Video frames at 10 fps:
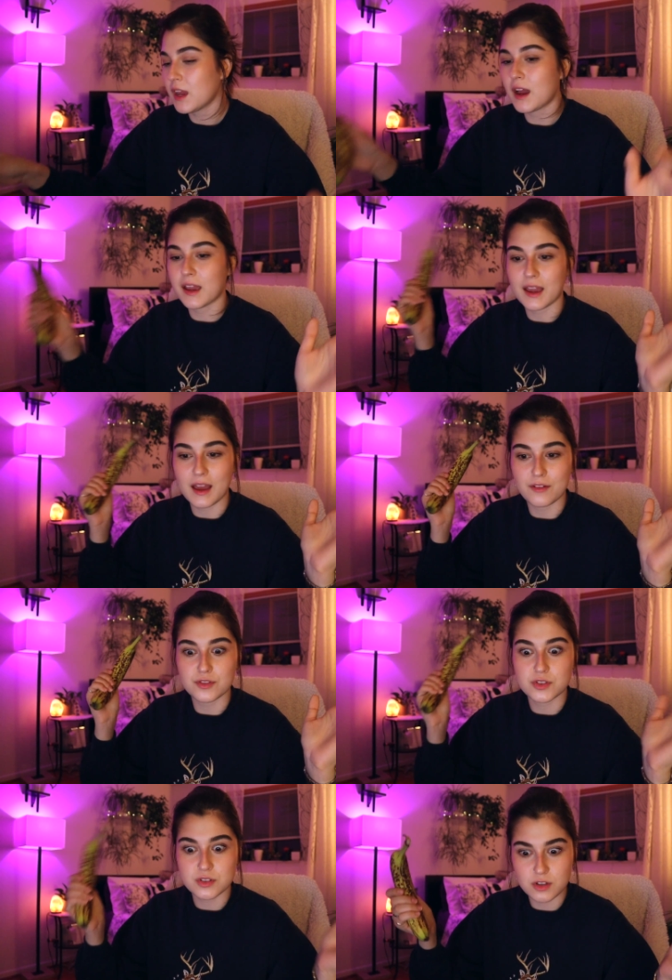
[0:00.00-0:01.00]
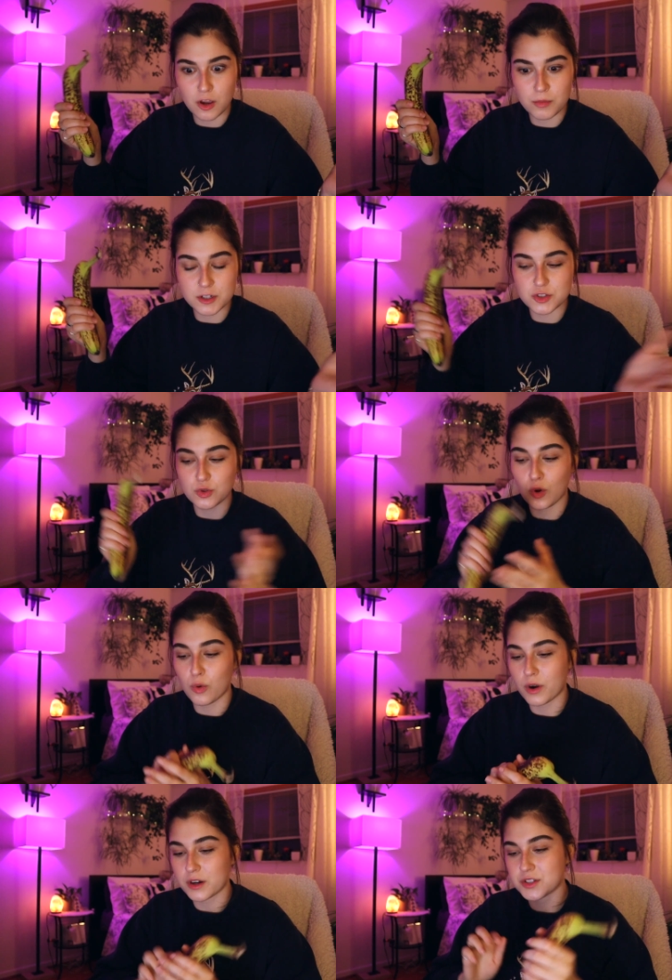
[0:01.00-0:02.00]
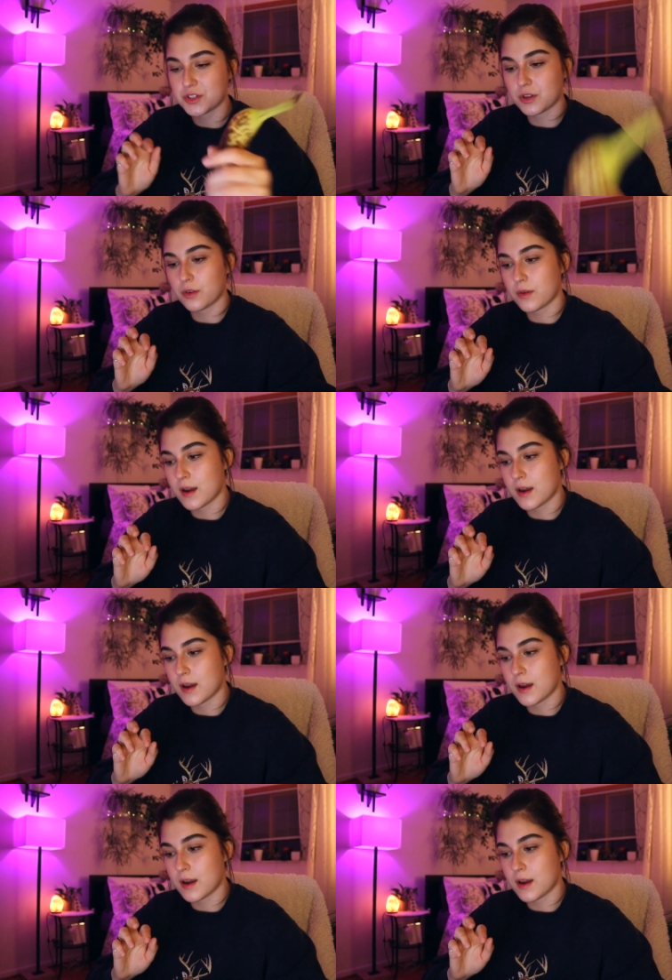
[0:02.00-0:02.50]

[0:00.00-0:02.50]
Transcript: I have so much schoolwork to do,